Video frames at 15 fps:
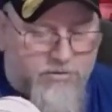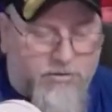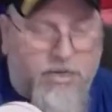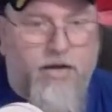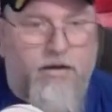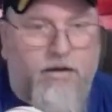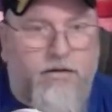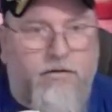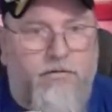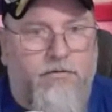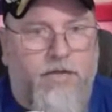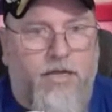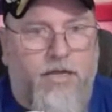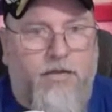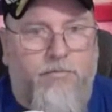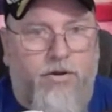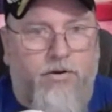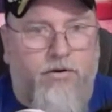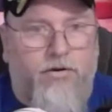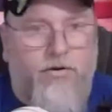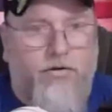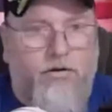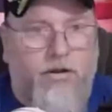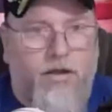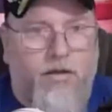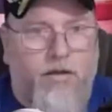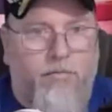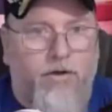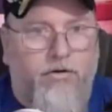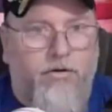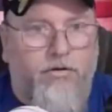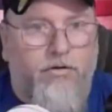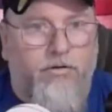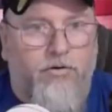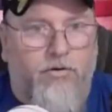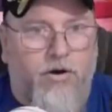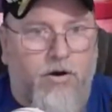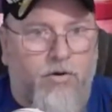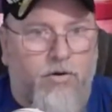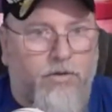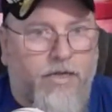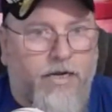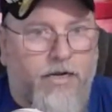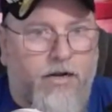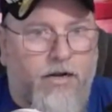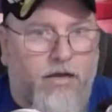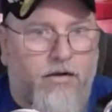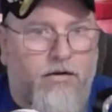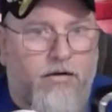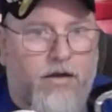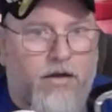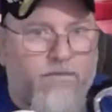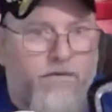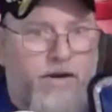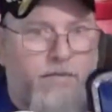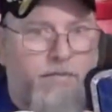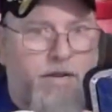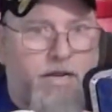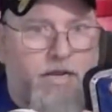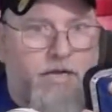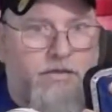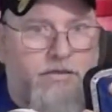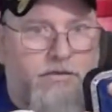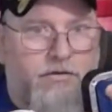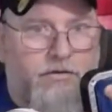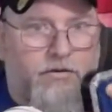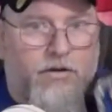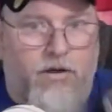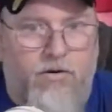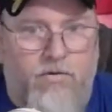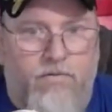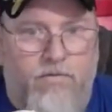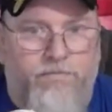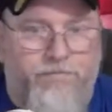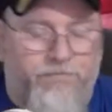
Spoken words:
kind of like poked a little hole in it. Not very big, just a little hole.